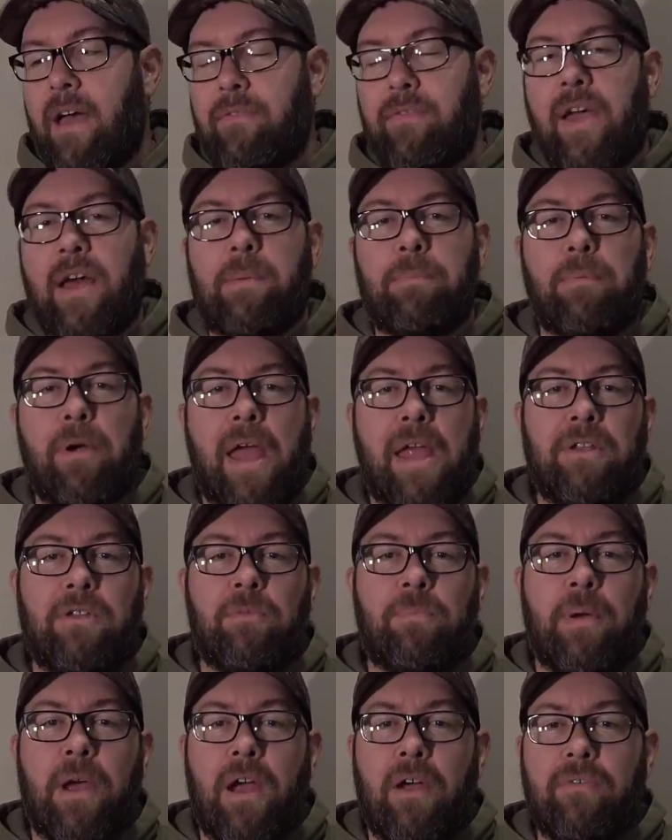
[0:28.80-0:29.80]
I've got a brand new
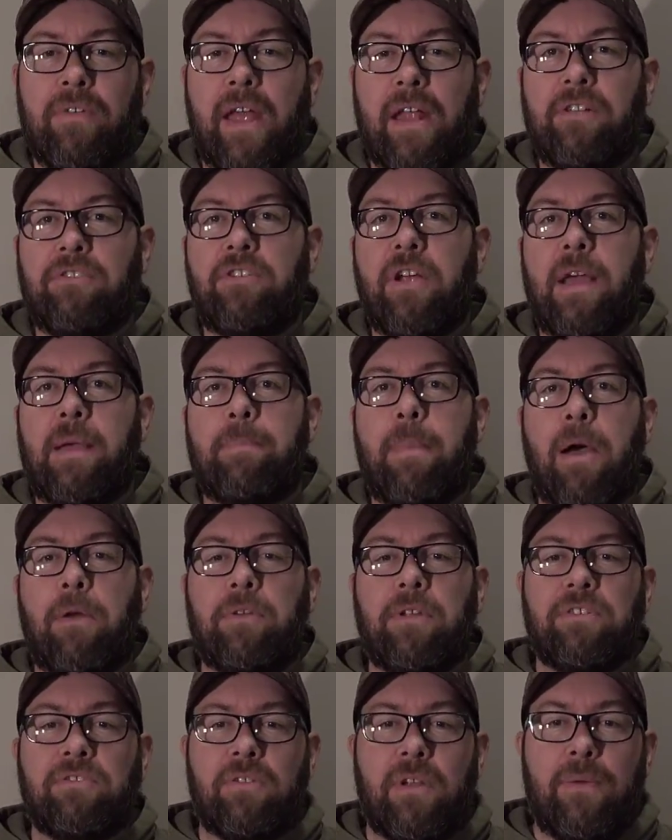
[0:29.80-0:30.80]
pair of Kenetrek Mountain
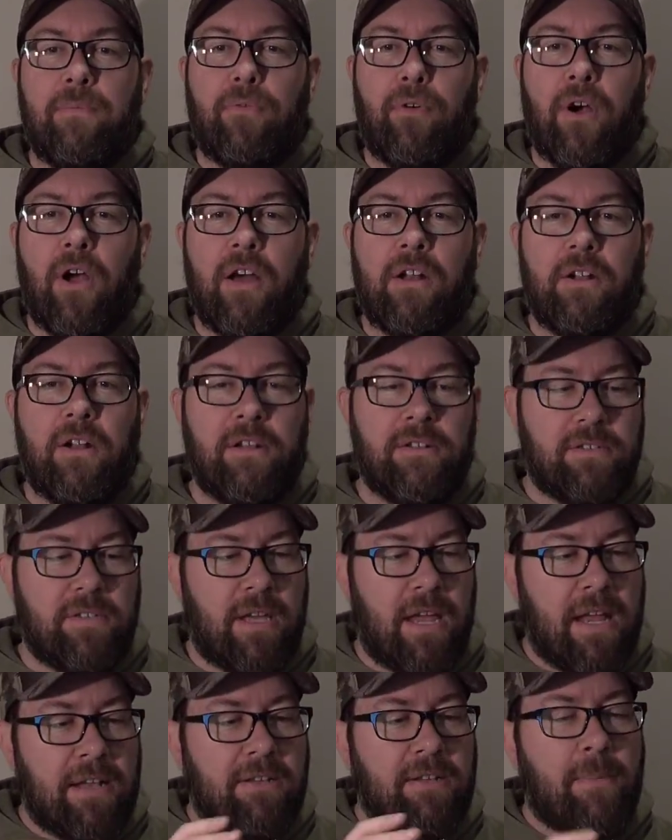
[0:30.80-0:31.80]
Extreme 400s,
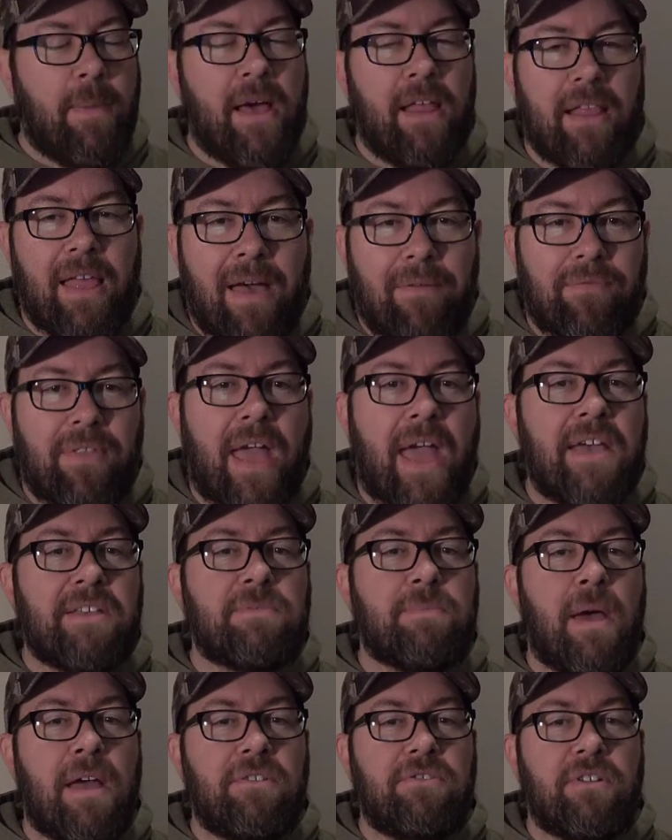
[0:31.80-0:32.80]
and to my left, as
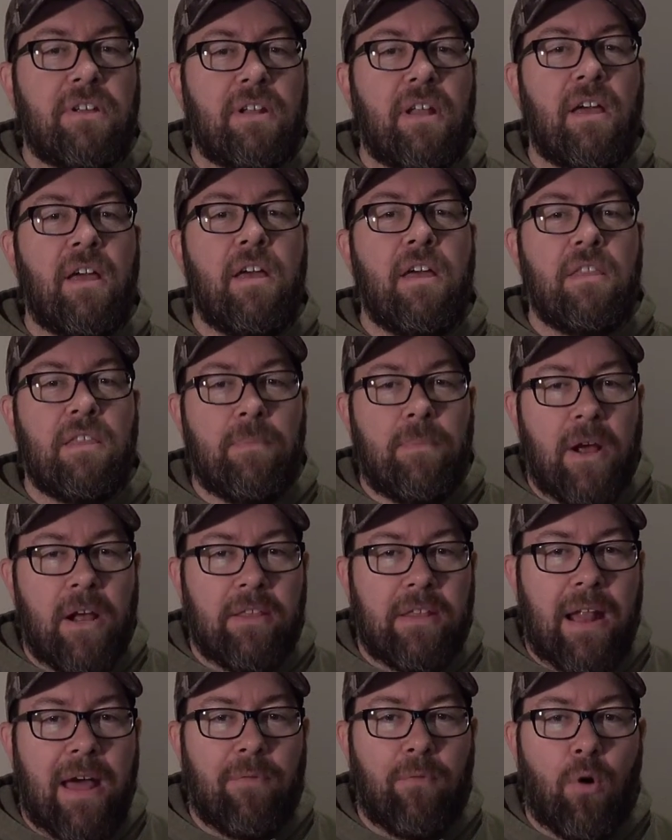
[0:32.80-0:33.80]
mentioned, the pair
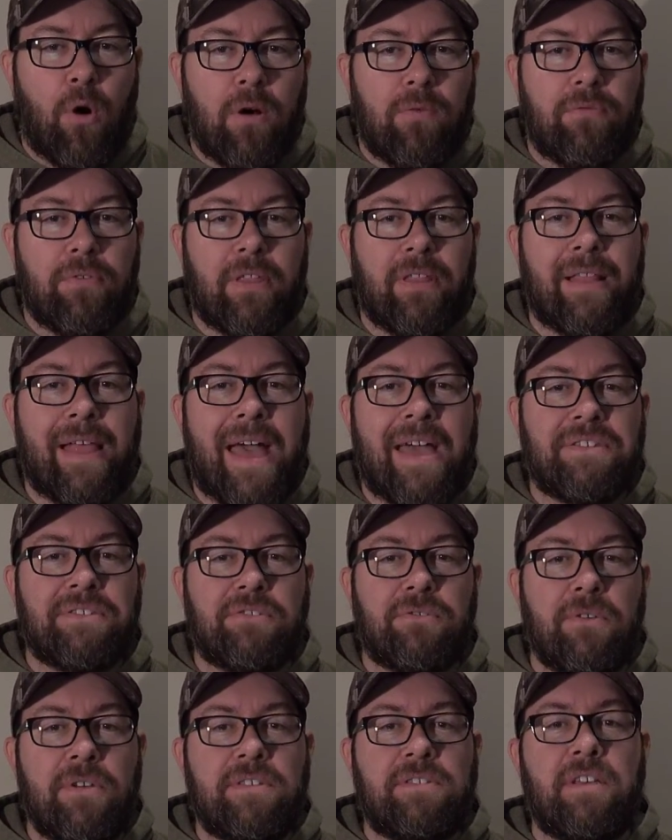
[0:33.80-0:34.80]
that I've worn for the last
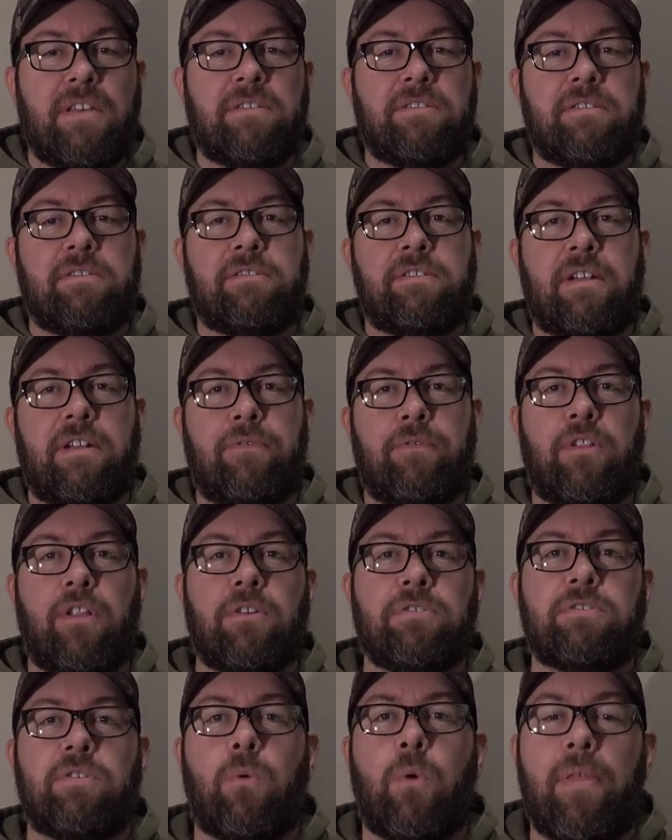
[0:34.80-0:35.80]
3 seasons and have
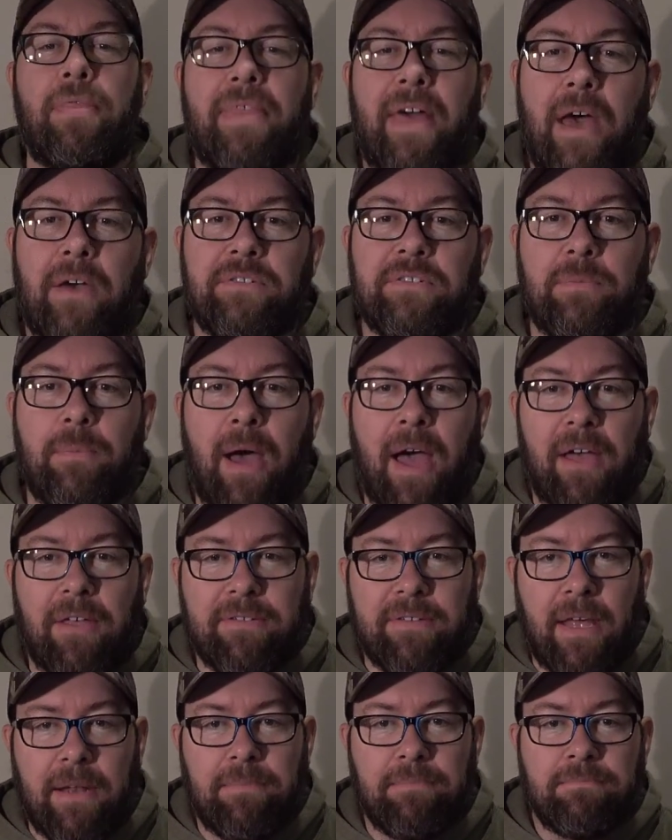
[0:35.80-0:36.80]
close to 1,000 miles
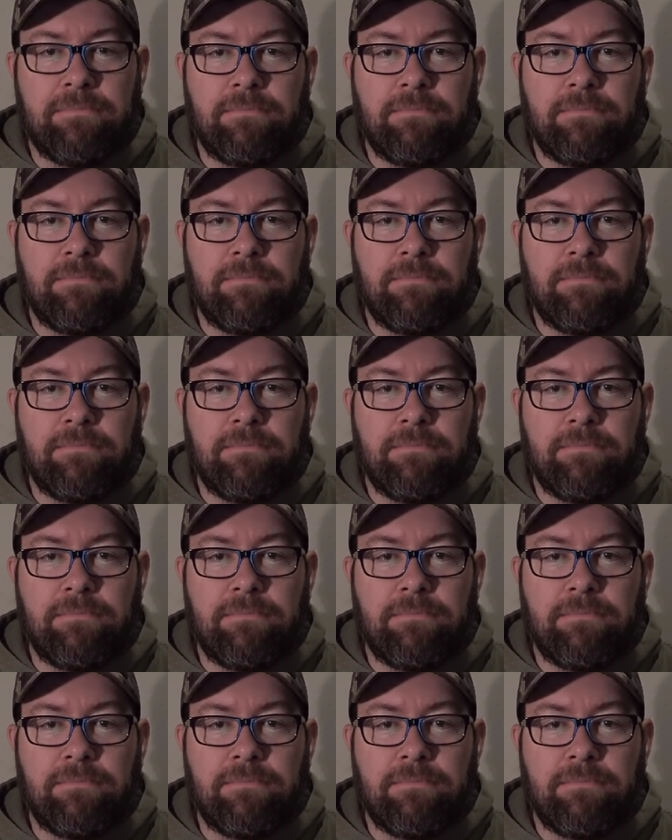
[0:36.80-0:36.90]
on.